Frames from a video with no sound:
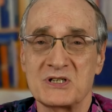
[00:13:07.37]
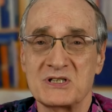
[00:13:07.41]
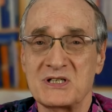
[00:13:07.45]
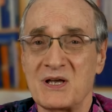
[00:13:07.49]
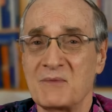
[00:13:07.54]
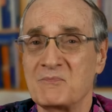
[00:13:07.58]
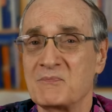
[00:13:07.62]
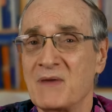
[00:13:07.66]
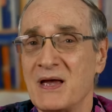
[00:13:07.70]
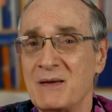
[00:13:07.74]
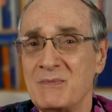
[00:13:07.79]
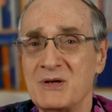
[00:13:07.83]

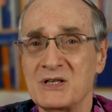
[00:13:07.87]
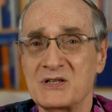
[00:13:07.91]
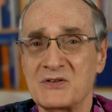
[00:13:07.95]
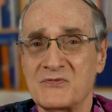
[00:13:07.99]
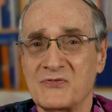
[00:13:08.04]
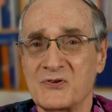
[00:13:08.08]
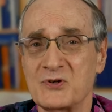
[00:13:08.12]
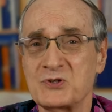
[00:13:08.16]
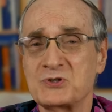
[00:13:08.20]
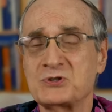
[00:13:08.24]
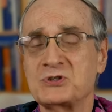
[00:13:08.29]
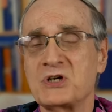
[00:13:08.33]
except maybe at
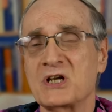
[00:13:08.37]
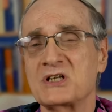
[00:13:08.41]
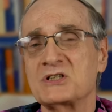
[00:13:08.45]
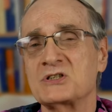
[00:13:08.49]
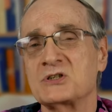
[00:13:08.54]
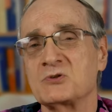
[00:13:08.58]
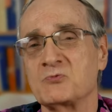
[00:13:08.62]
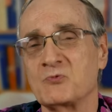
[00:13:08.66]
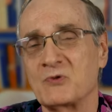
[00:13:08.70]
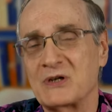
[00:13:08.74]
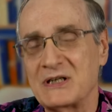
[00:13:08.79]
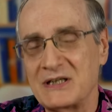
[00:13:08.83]
the first
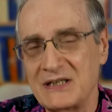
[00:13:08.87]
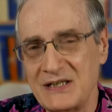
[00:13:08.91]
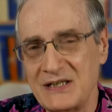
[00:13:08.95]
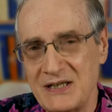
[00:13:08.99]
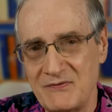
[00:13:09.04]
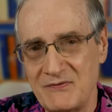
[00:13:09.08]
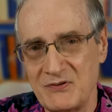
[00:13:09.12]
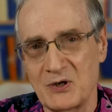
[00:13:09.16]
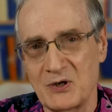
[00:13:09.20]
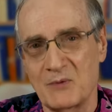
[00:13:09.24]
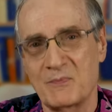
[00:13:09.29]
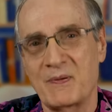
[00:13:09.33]
just to
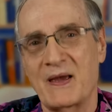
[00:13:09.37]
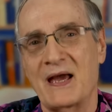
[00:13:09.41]
relieve your